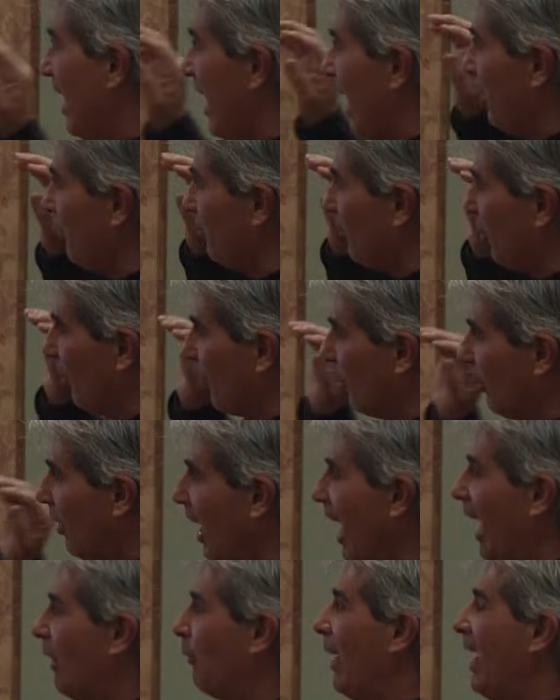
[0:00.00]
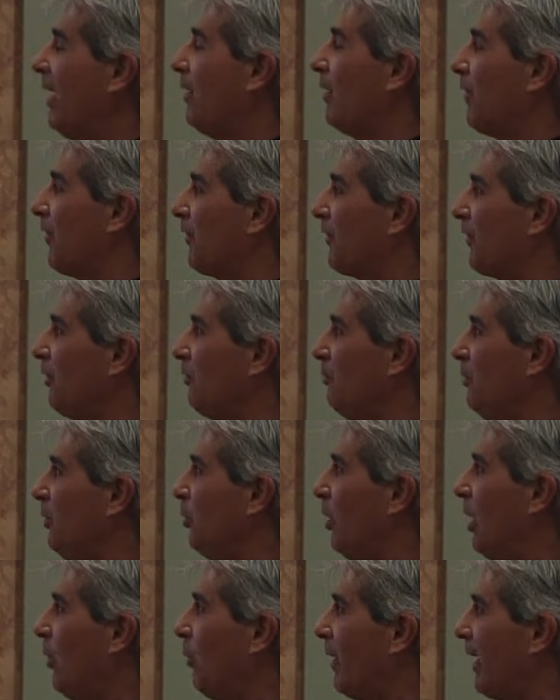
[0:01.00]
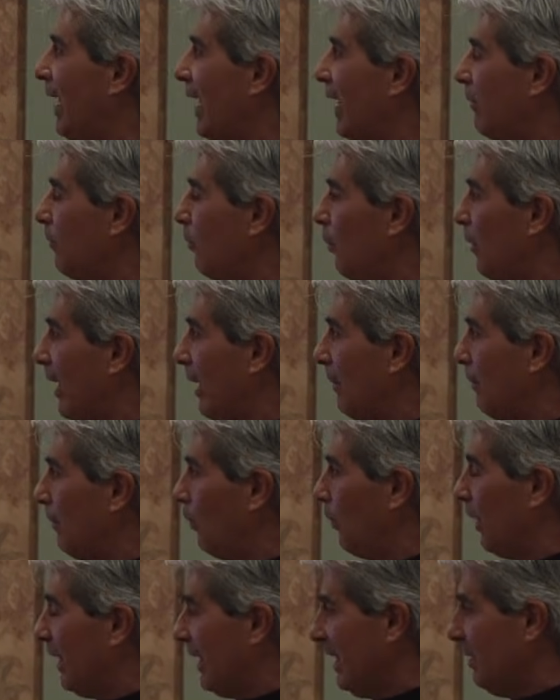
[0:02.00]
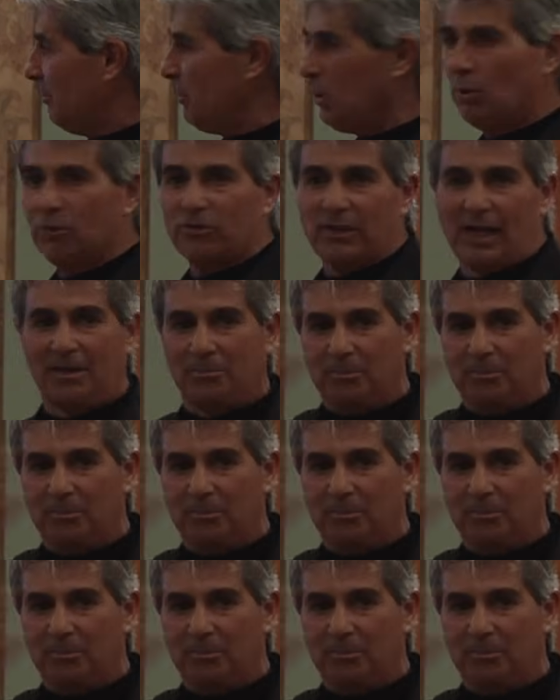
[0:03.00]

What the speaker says: And so I wait on the third bugle, and when he bugles, I